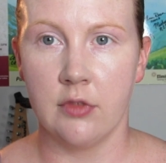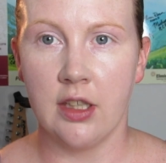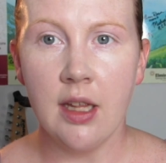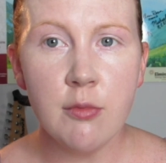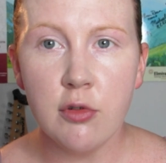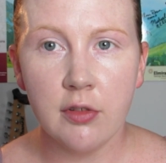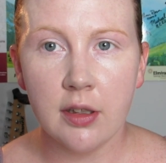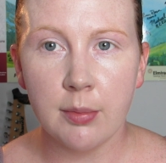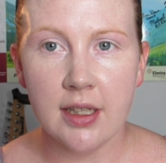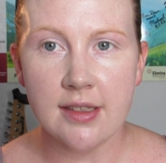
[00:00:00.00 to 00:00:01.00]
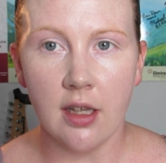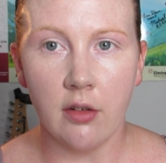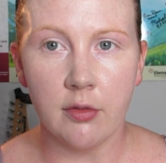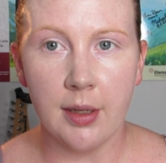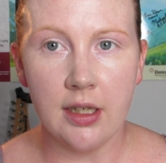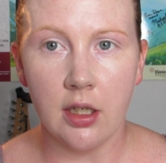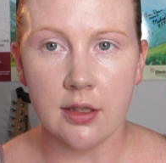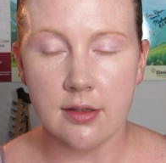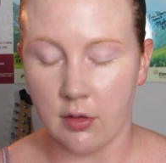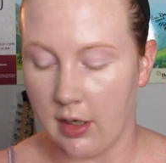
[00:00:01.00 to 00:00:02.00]
Does that move like by itself? Am I
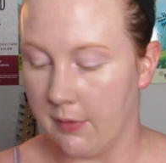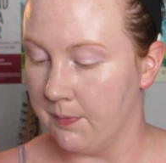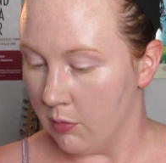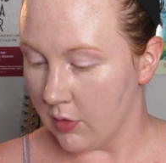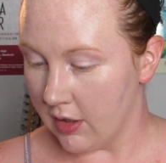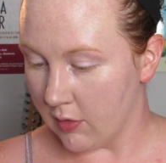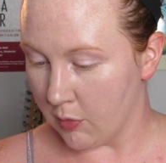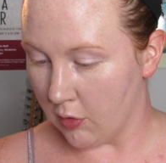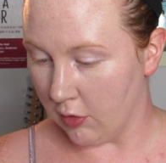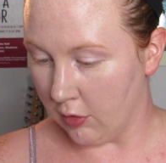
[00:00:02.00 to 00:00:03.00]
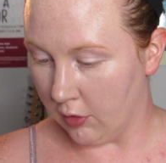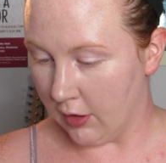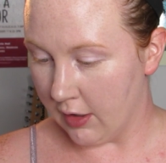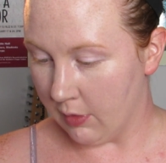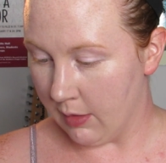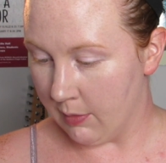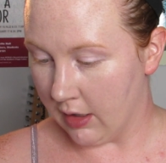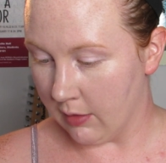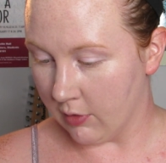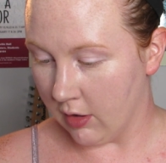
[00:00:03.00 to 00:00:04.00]
nuts? Okay. Breathable, lightweight,
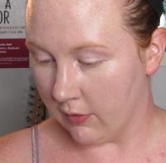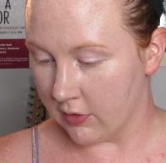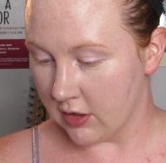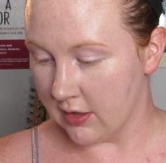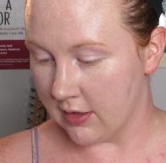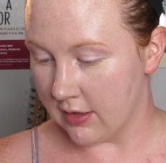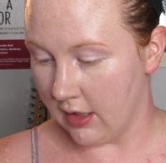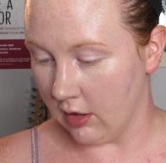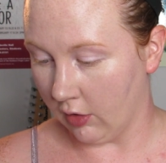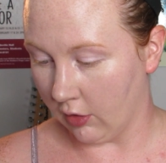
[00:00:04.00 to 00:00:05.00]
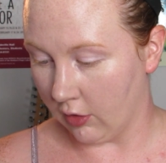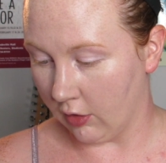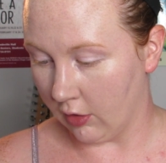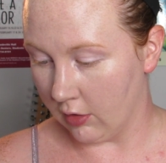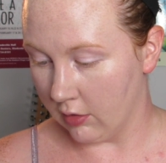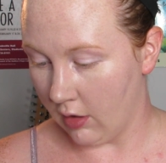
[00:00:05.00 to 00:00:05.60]
medium coverage concealer.